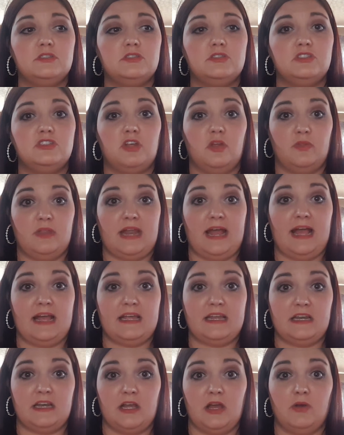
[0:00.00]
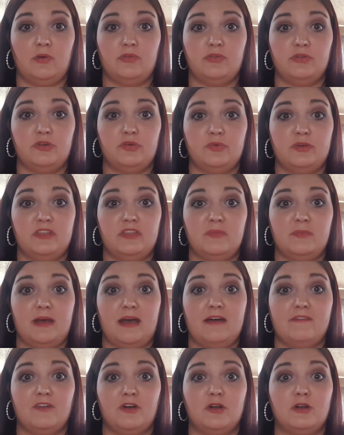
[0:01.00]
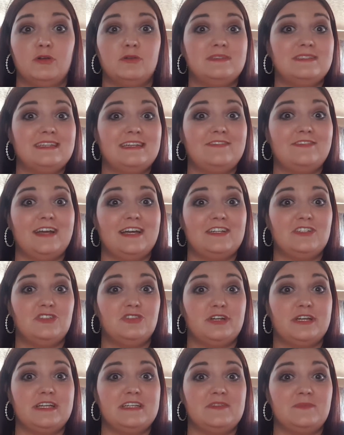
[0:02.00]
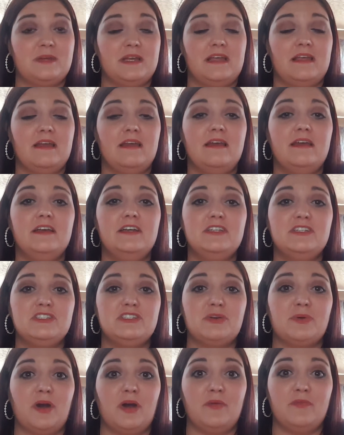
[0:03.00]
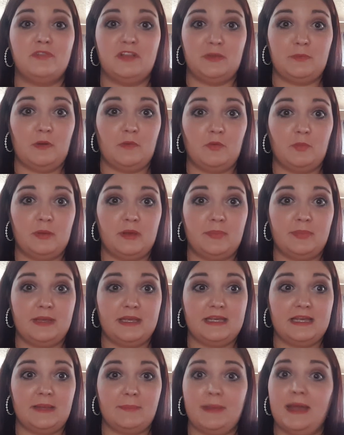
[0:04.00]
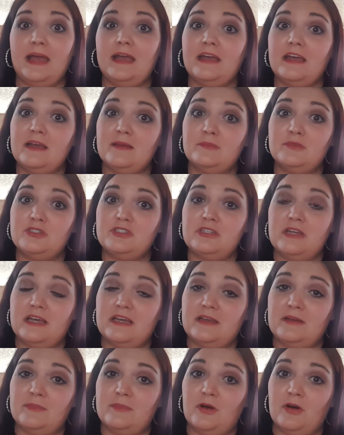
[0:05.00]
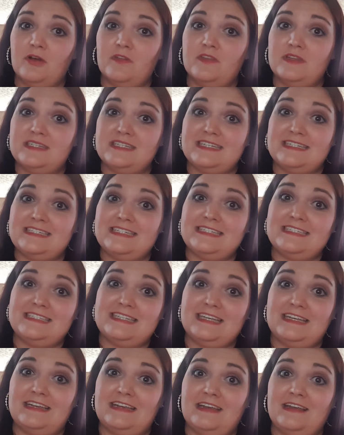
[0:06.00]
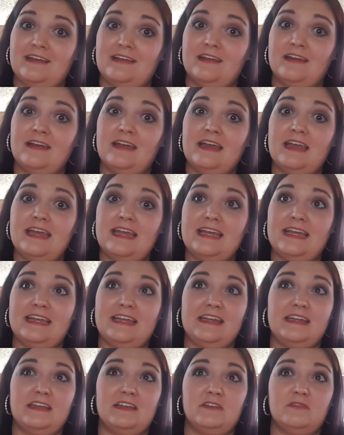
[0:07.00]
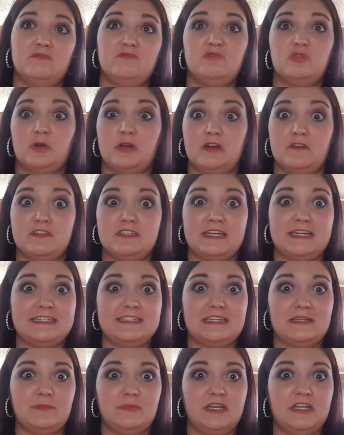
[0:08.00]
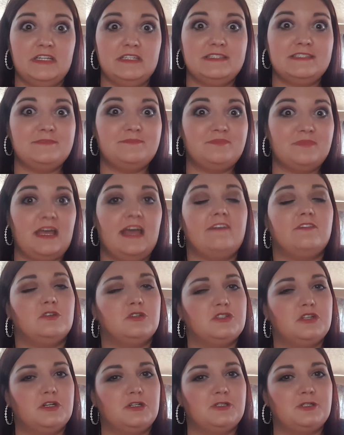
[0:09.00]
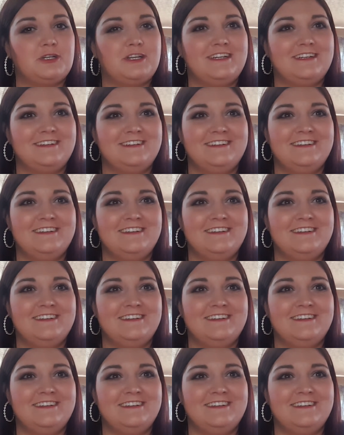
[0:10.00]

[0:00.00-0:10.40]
so that I can go through with my vertical sleeve gastrectomy. So hopefully we will be picking back up on the TTCing in 12 to 18 months after surgery.